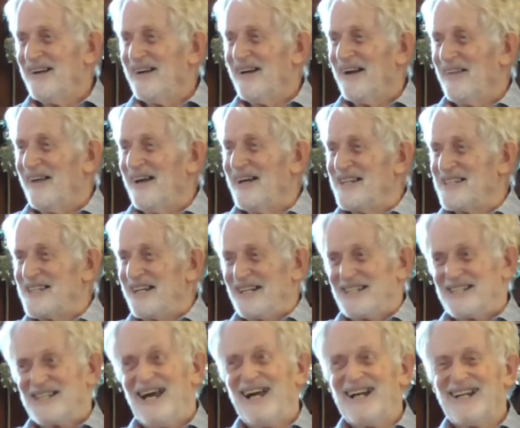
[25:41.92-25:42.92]
Now that is an
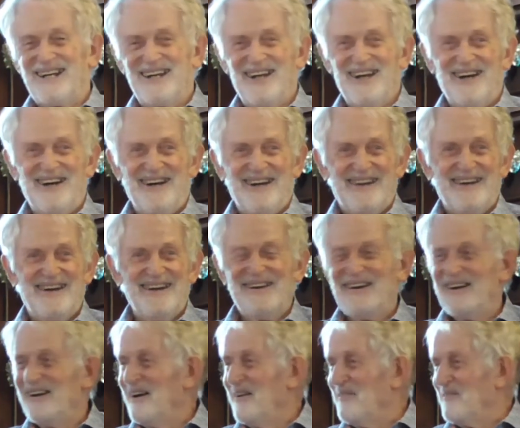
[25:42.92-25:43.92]
exact line
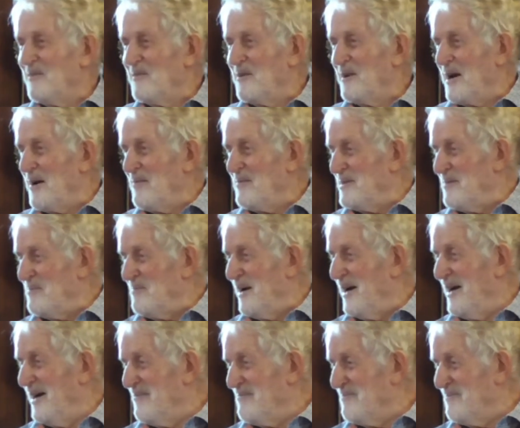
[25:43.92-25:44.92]
from what happened in
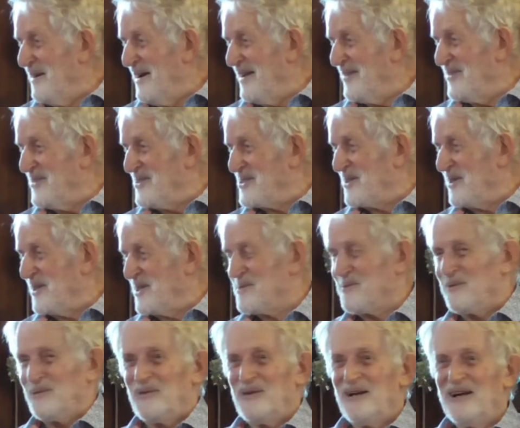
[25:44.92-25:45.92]
Matthew's
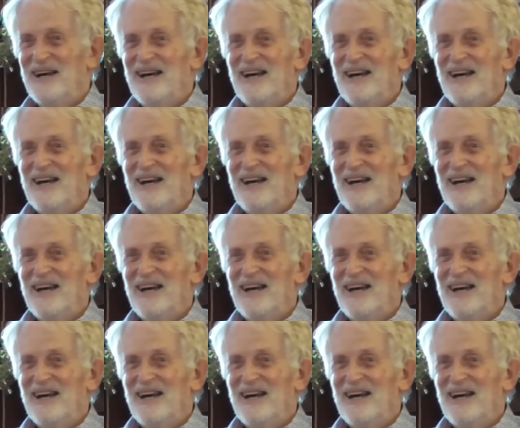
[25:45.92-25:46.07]
Gospel.